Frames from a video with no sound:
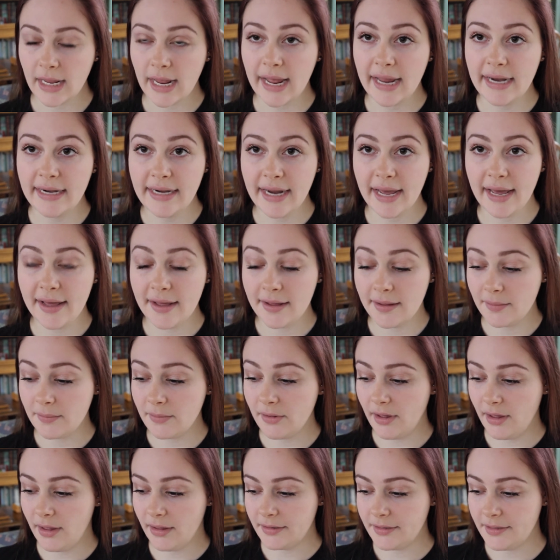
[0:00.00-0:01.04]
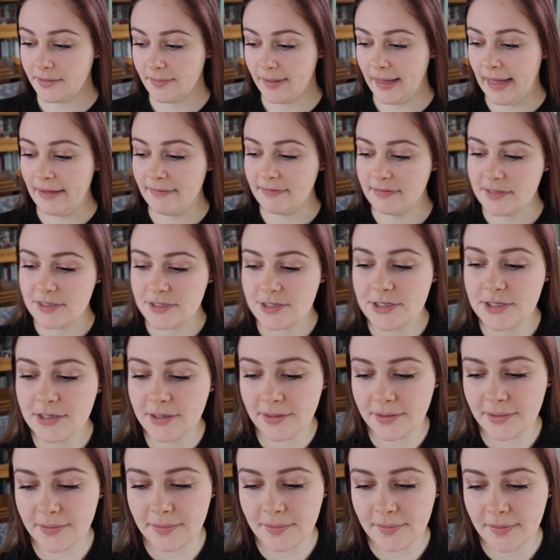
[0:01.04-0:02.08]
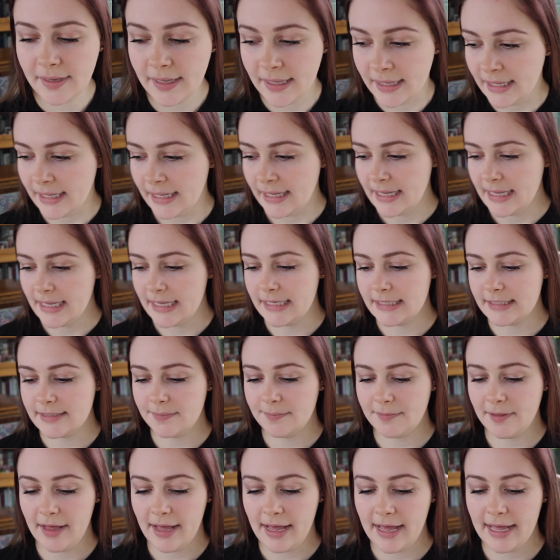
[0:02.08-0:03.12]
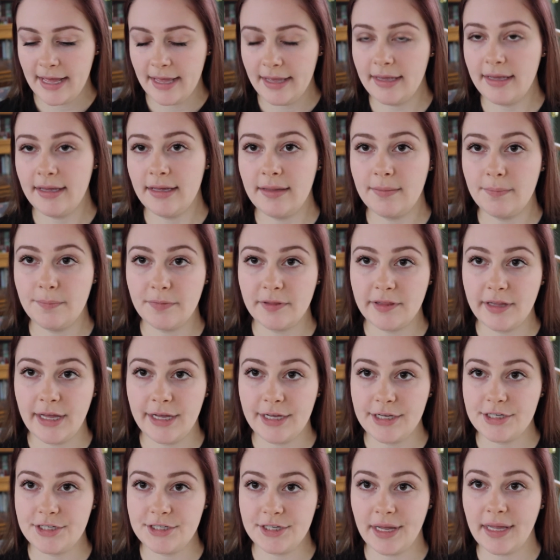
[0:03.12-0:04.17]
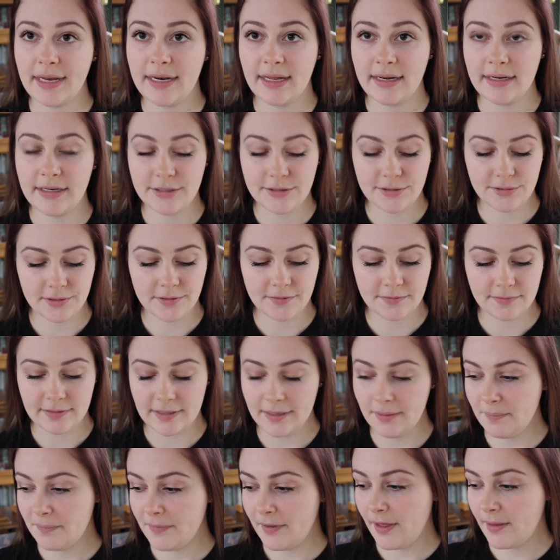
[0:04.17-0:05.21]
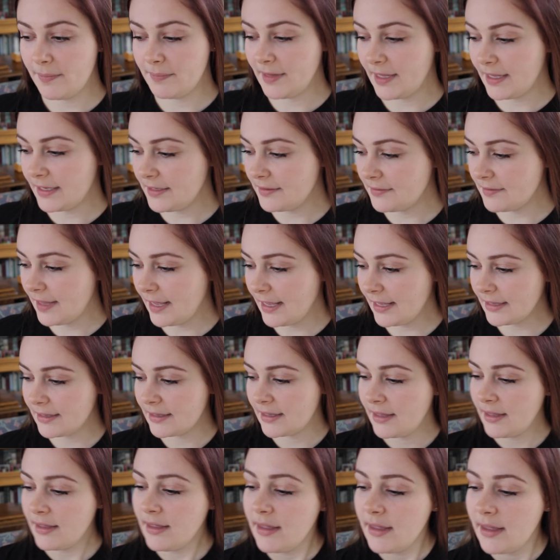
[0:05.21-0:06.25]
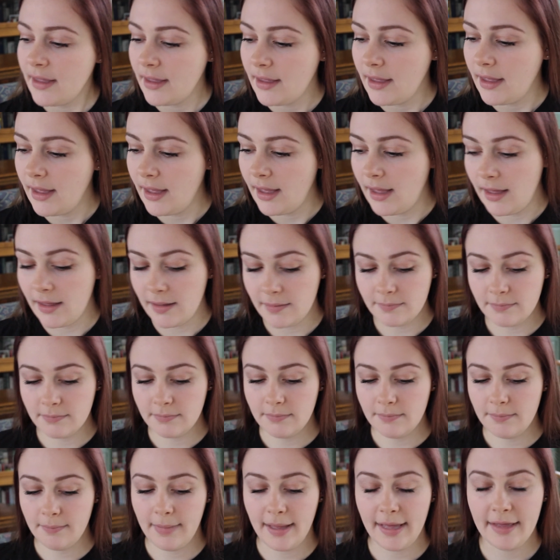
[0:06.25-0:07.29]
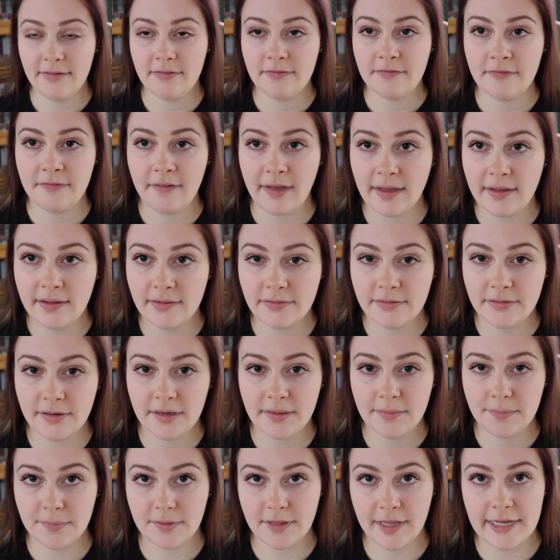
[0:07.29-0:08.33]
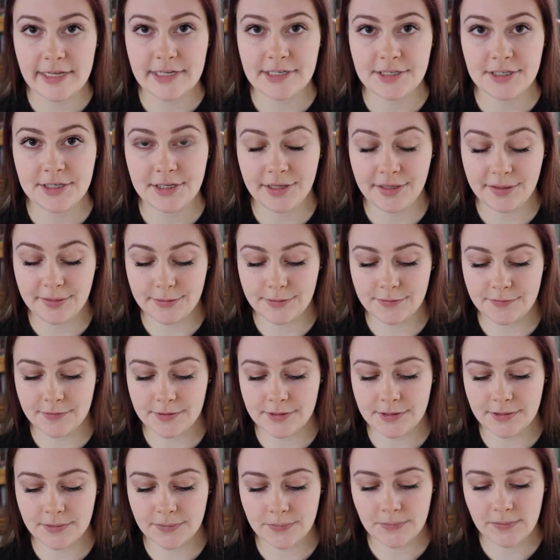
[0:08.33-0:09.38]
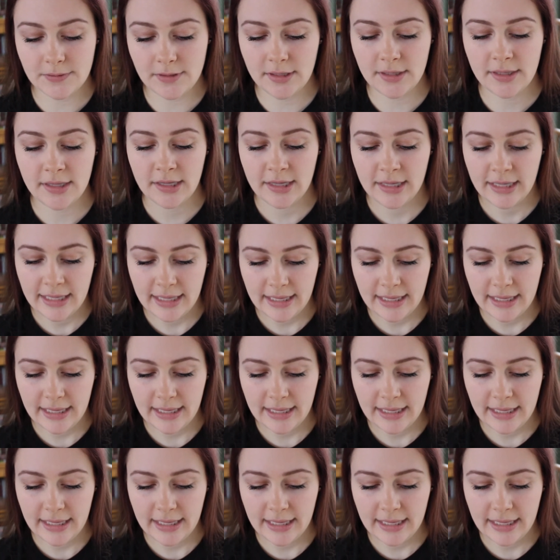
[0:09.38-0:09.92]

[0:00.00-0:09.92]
And now all you have to do is apply blush and any sort of lip balm that you like. My favorite blush to use for school